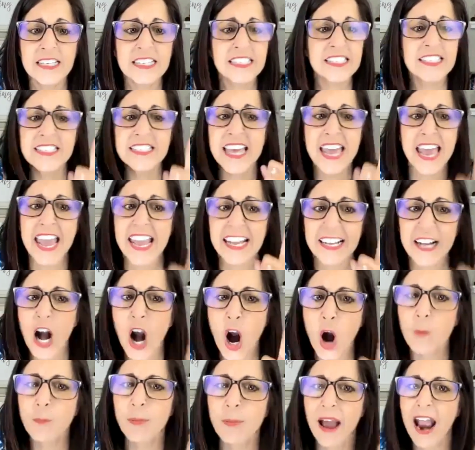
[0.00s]
Sing,
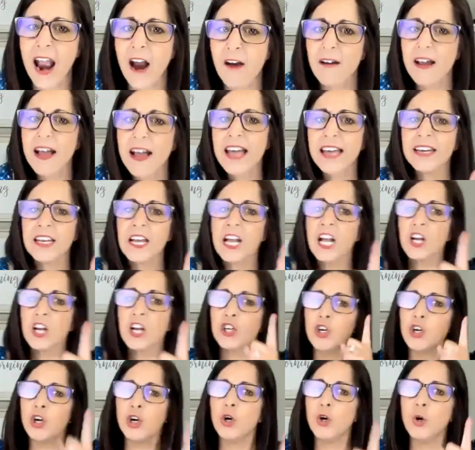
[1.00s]
O barren,
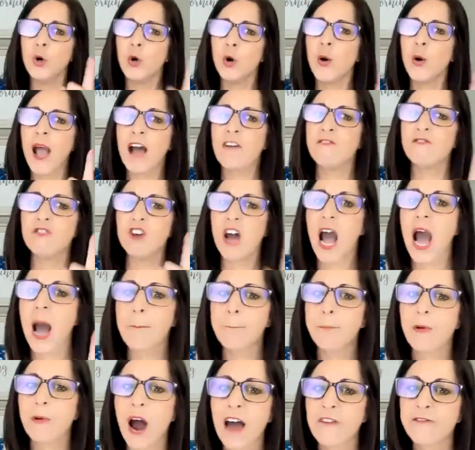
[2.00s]
you who have
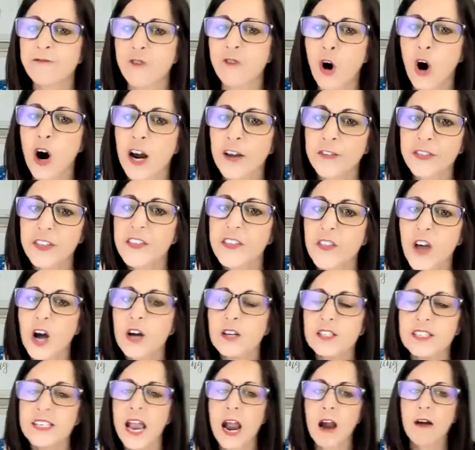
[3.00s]
not brought forth in
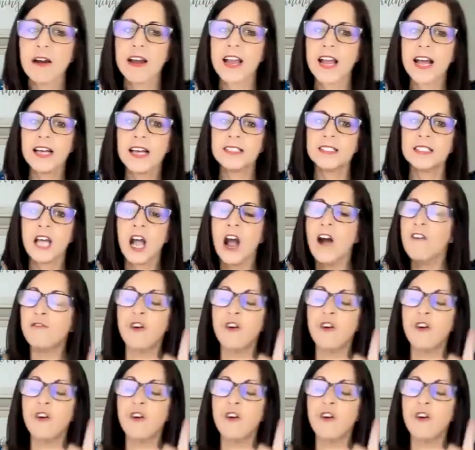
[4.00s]
those areas,